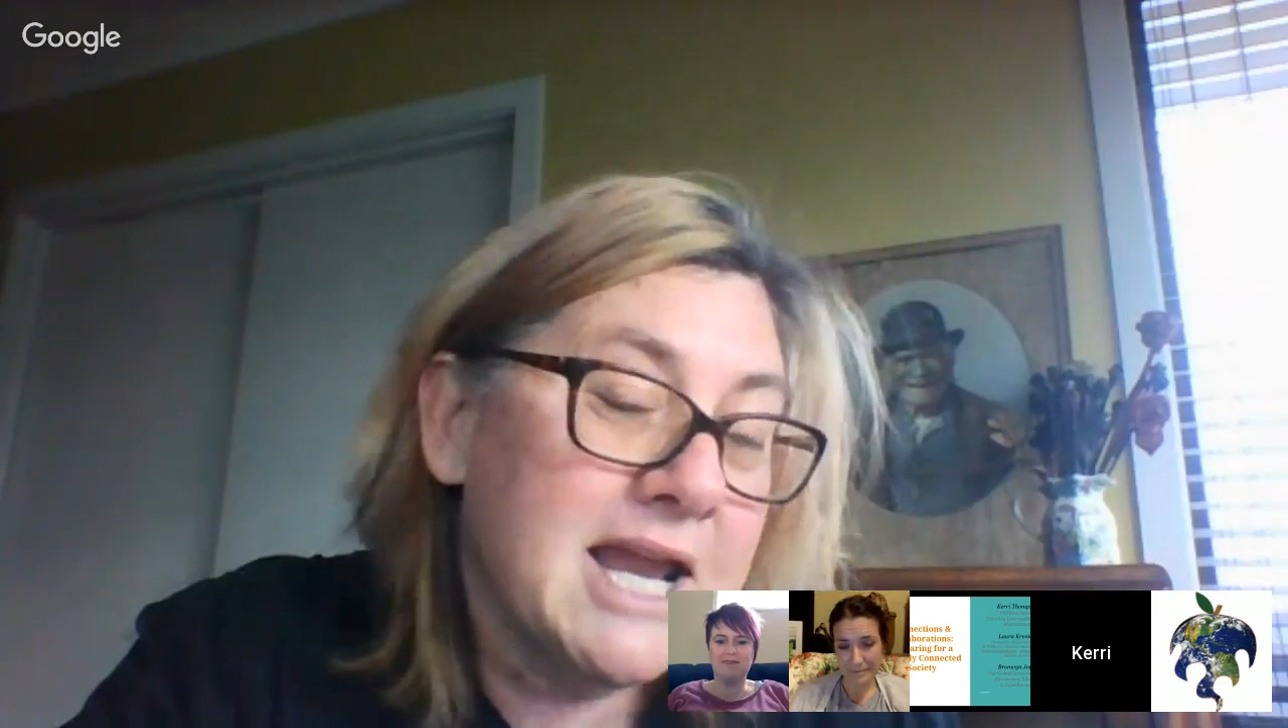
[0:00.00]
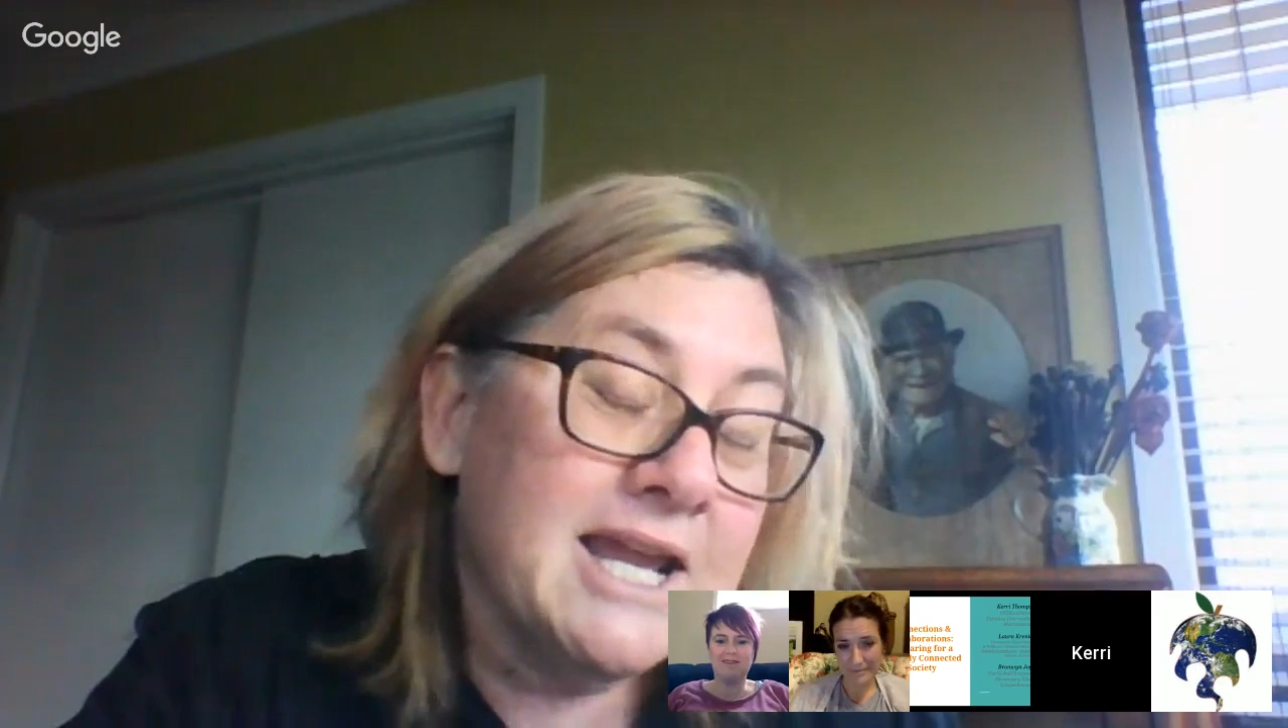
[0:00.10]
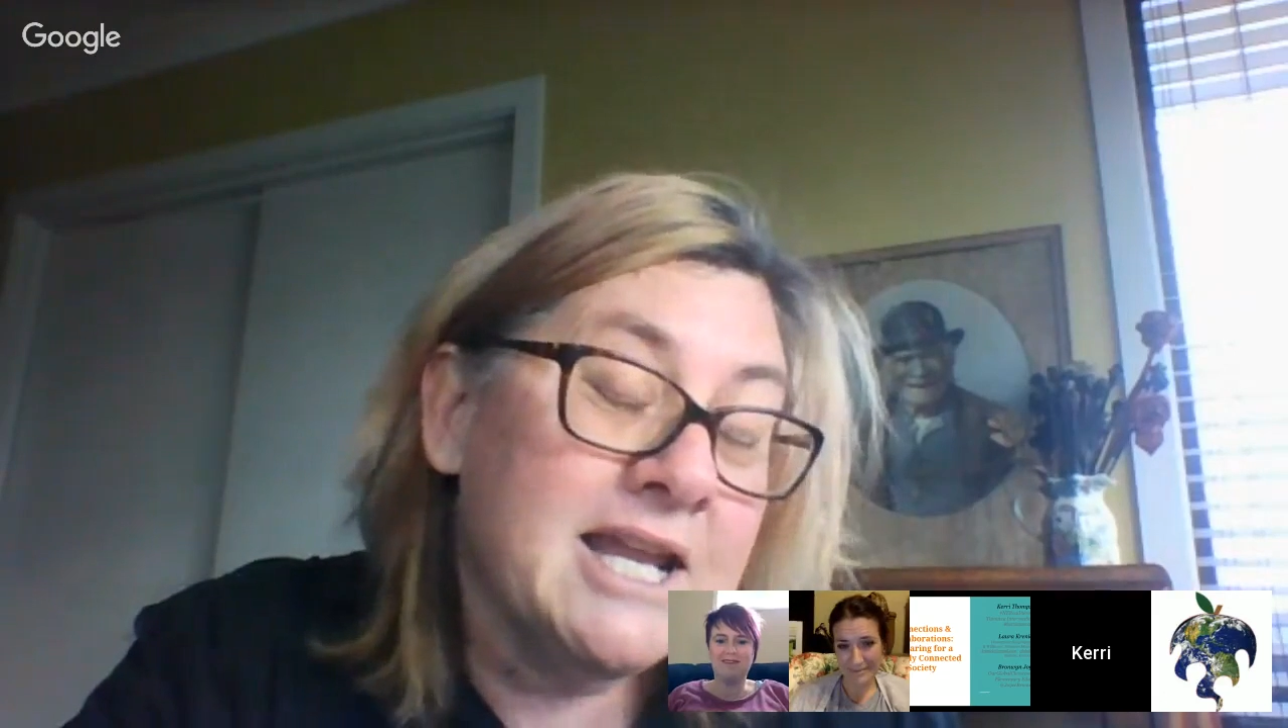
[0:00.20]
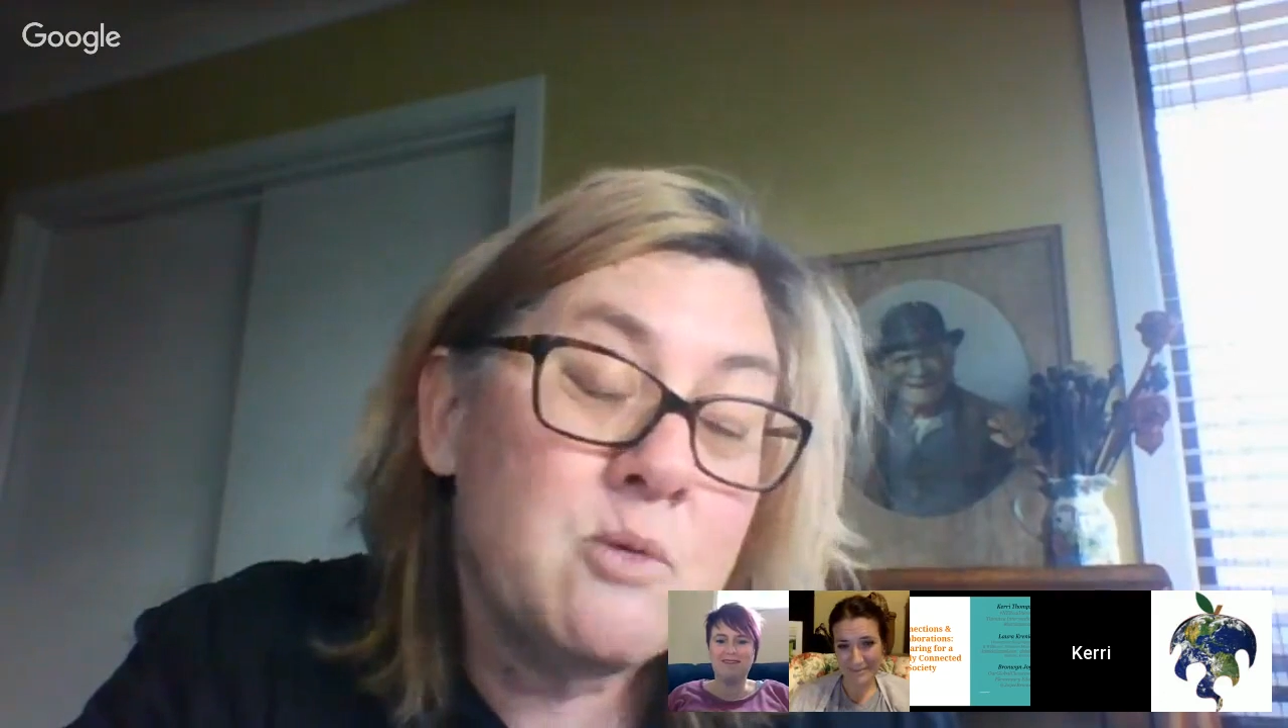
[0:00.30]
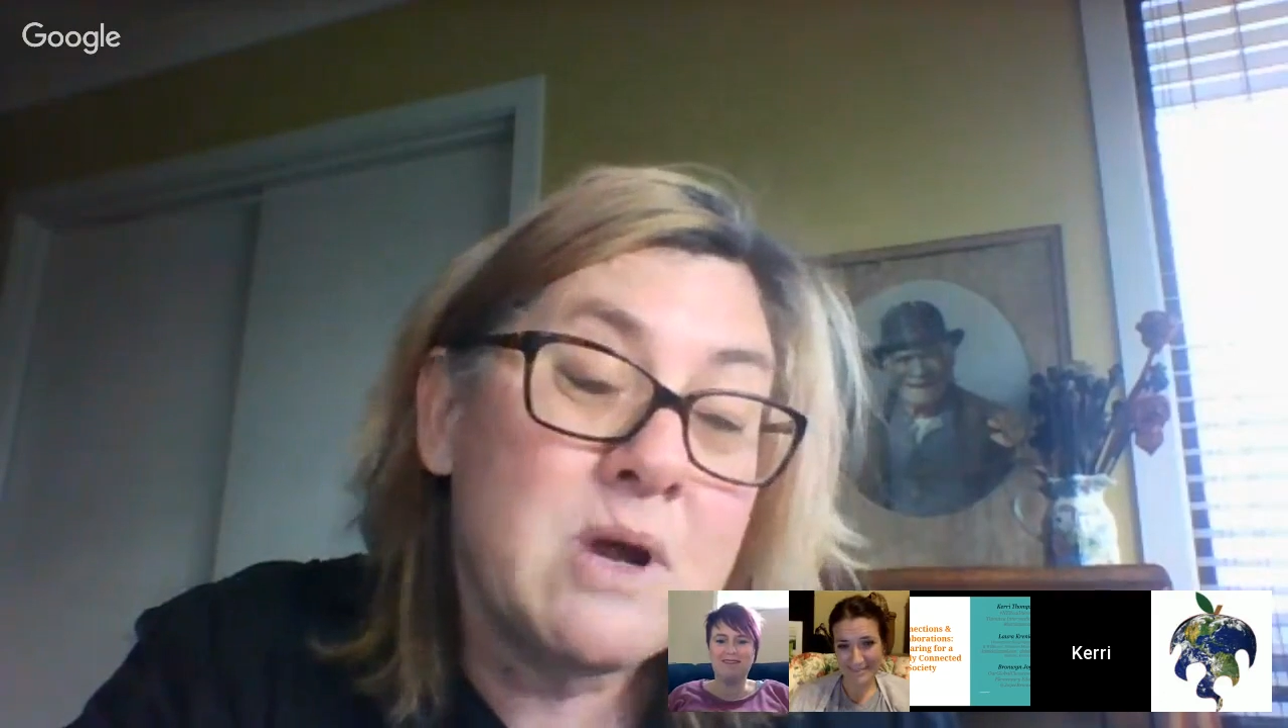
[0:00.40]

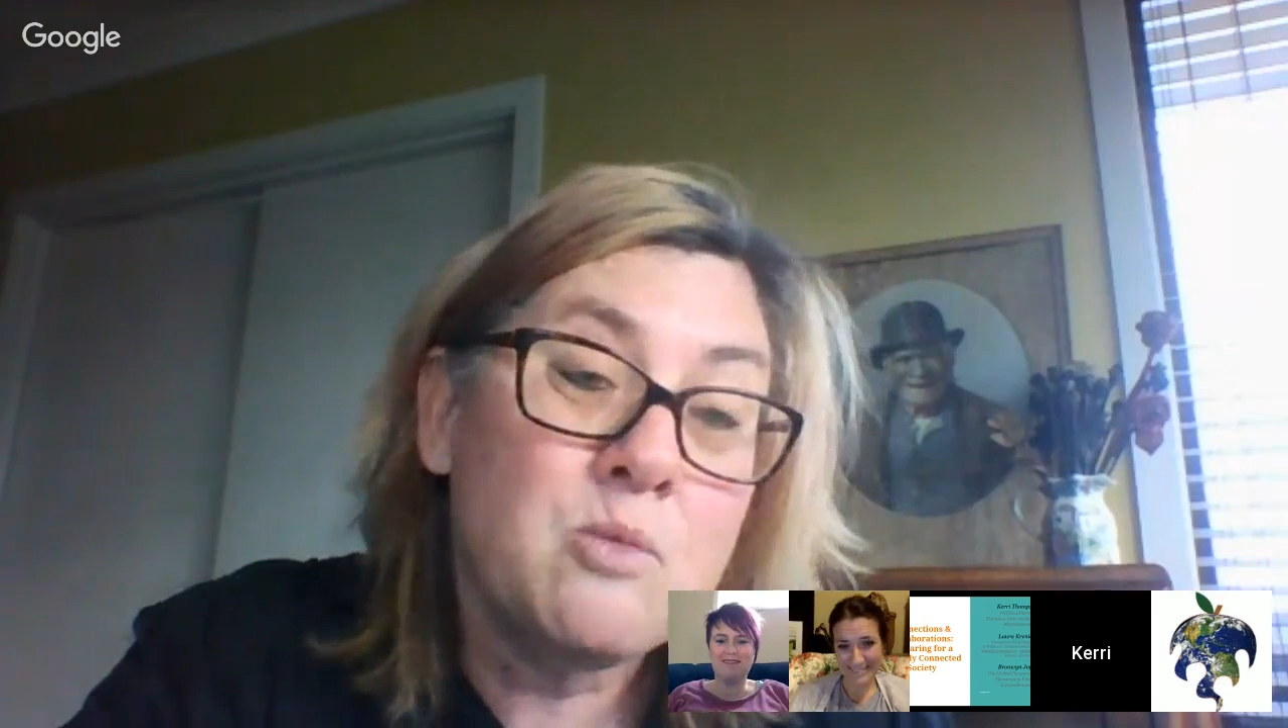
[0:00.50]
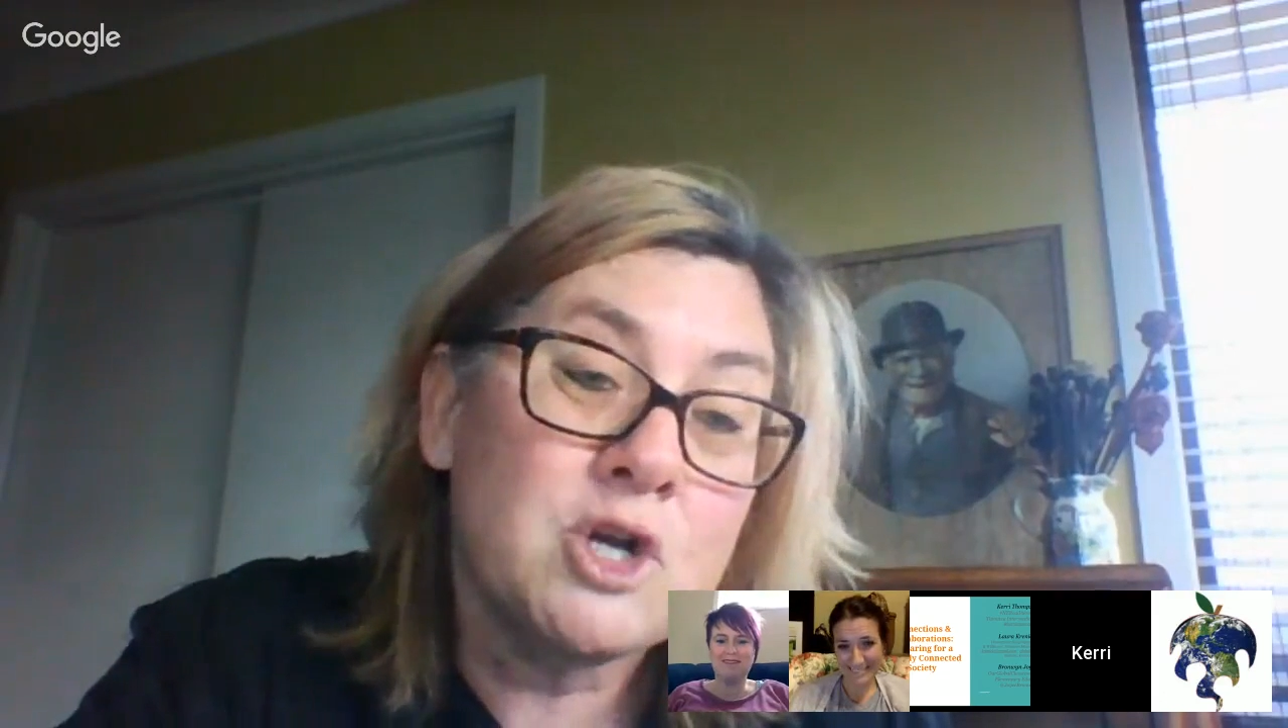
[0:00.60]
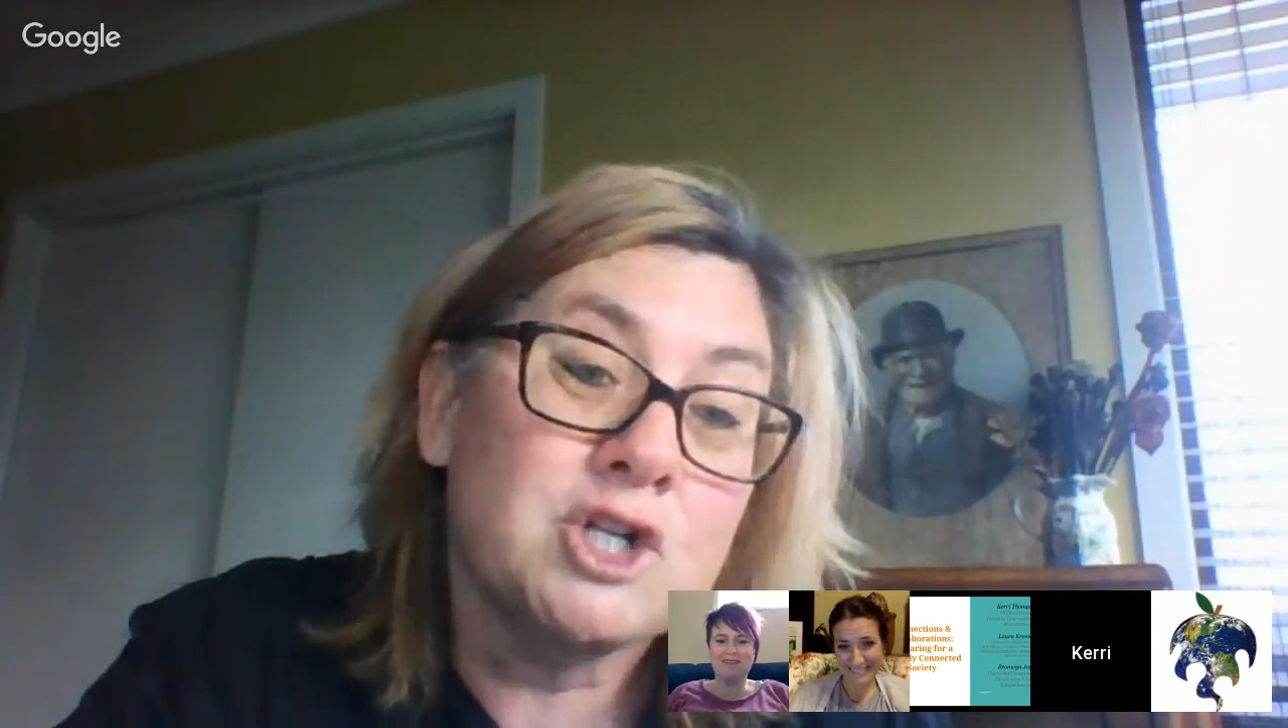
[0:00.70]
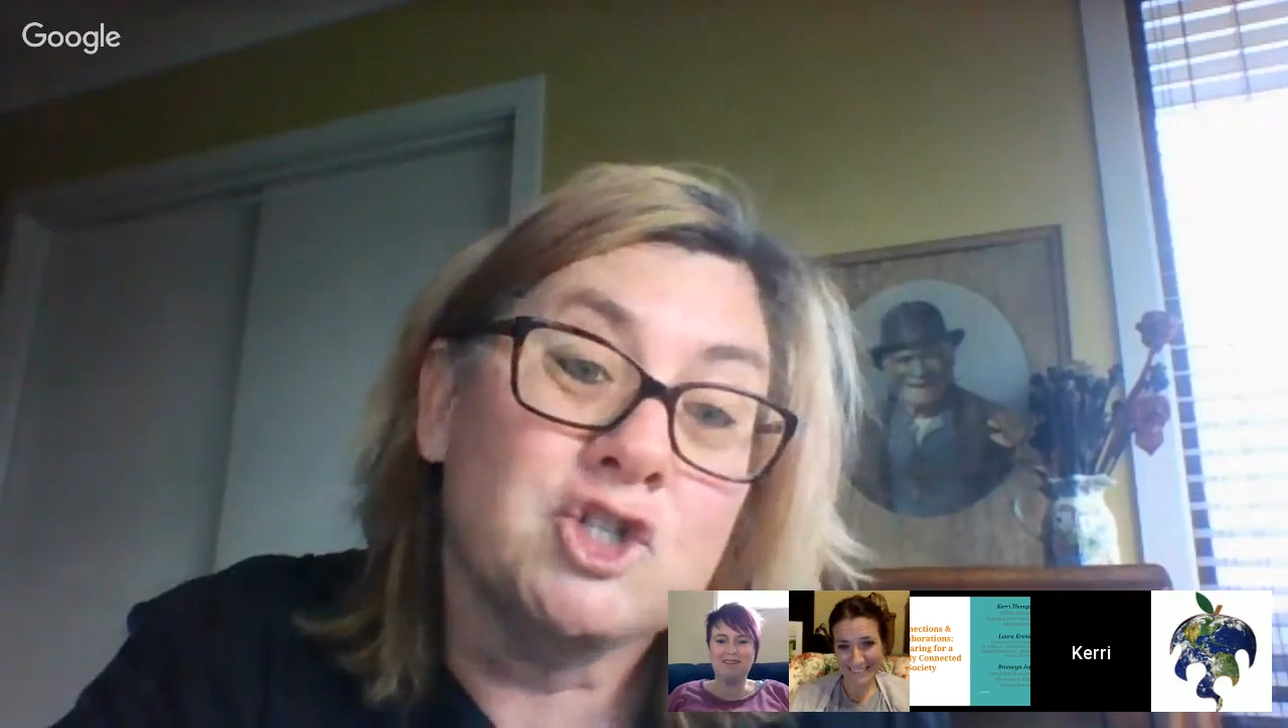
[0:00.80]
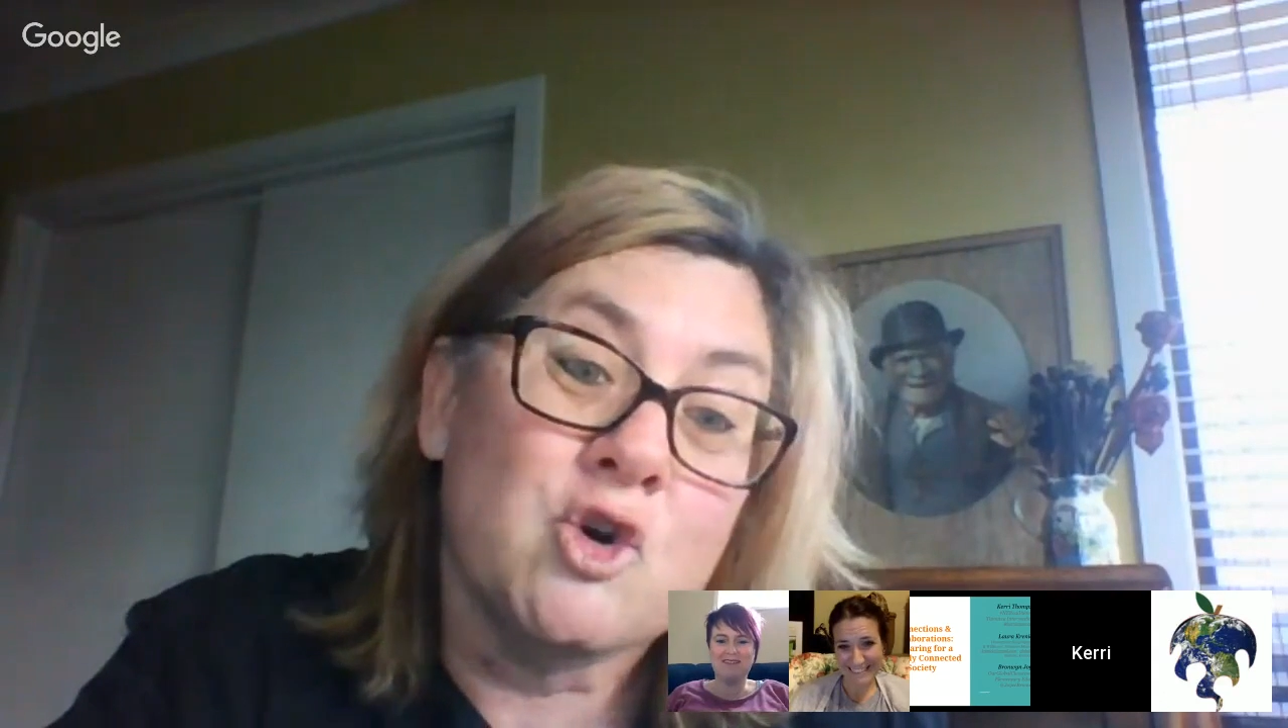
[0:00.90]
anyone want to